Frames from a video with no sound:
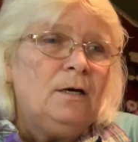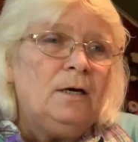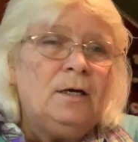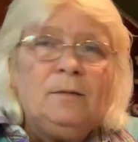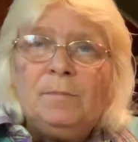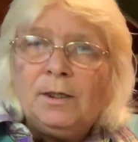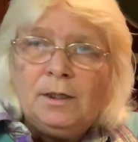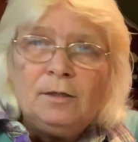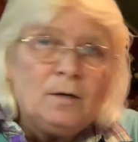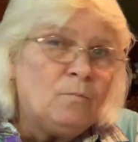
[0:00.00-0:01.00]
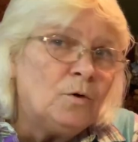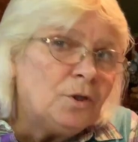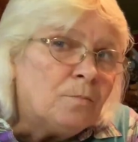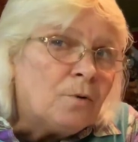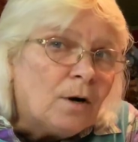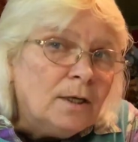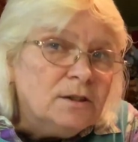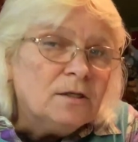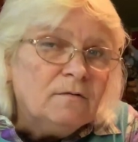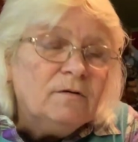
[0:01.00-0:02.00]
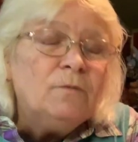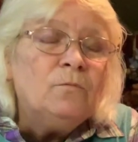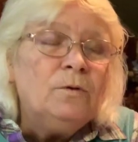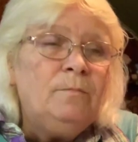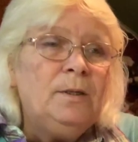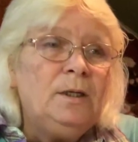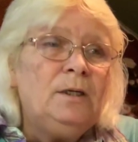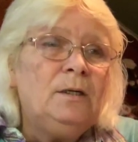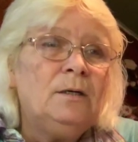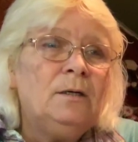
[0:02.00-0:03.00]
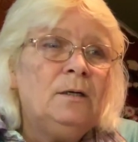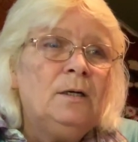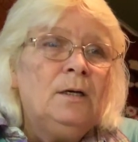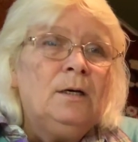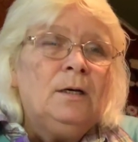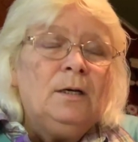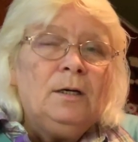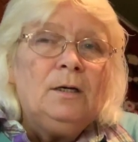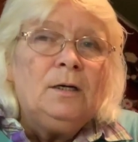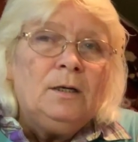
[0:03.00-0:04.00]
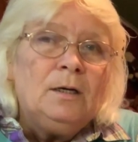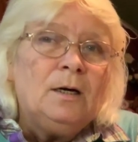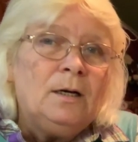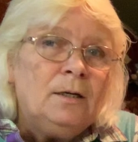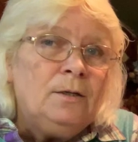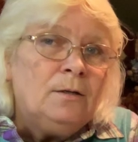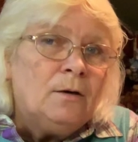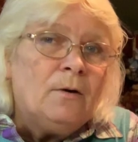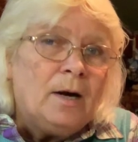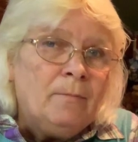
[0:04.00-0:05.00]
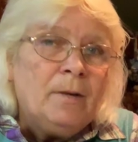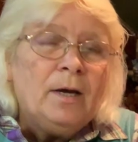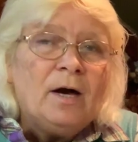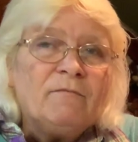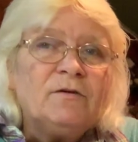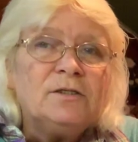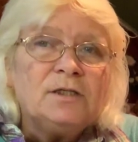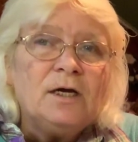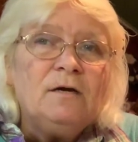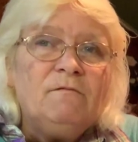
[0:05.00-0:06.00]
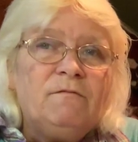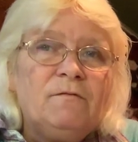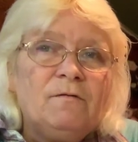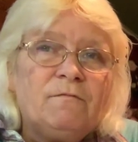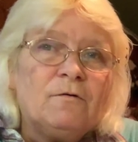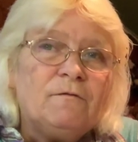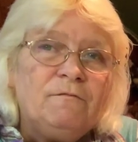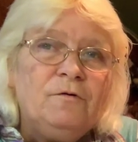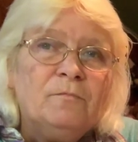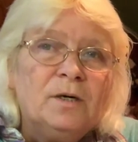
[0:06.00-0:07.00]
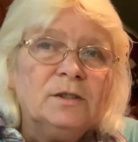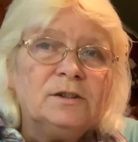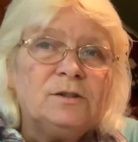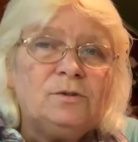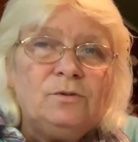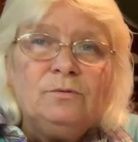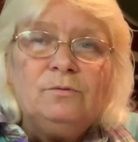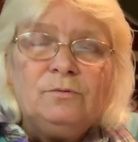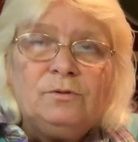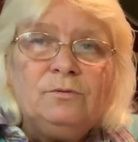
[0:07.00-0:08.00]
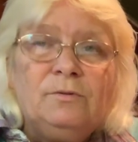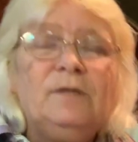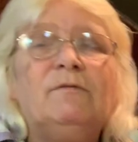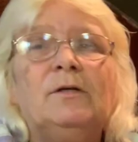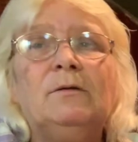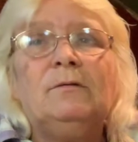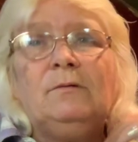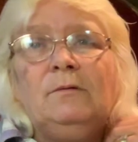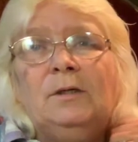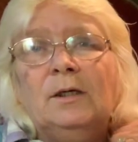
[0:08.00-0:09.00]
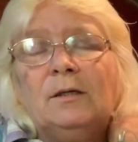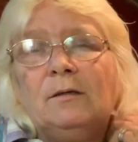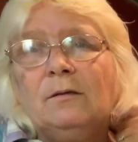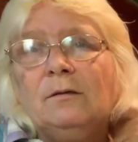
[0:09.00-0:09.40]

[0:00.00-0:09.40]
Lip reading: And depending on what the price of it would be, you know, I may have to save for a few months to even get,